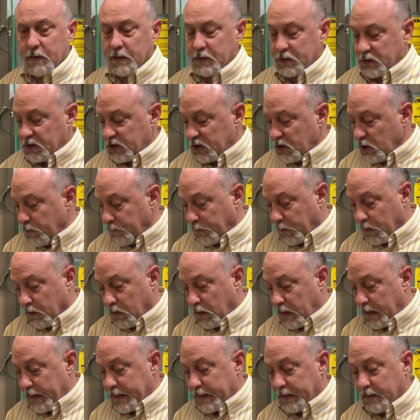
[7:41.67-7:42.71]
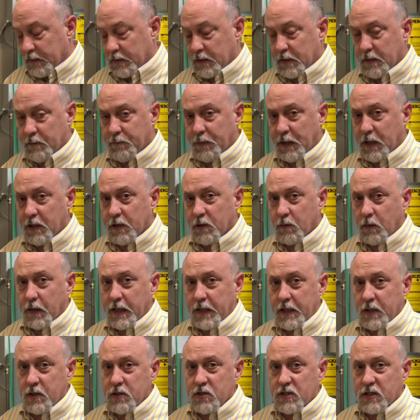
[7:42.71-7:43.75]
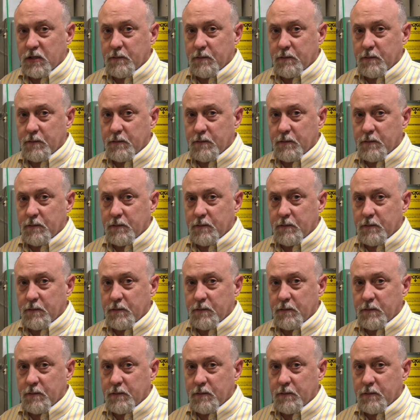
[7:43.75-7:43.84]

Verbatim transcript: uh, super light compared to what it used